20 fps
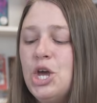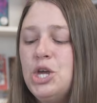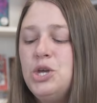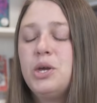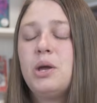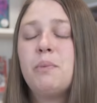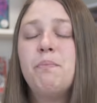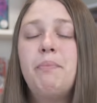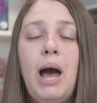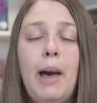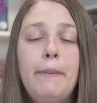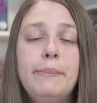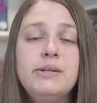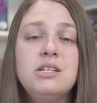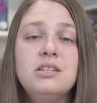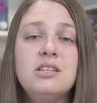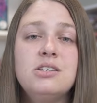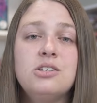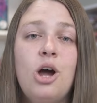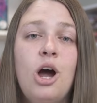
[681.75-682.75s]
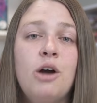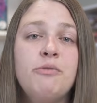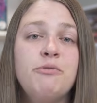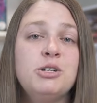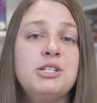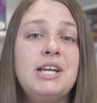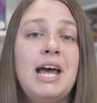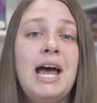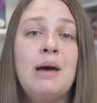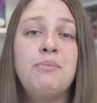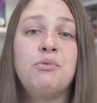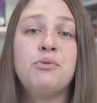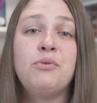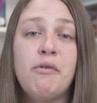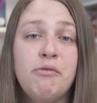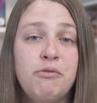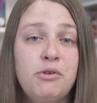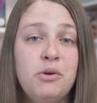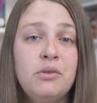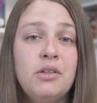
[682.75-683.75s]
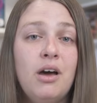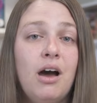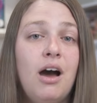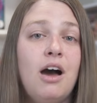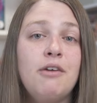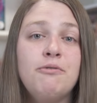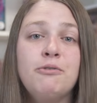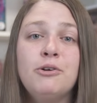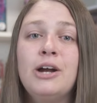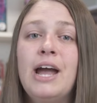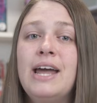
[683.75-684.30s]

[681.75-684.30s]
you can pop into this offer tab, review the offer,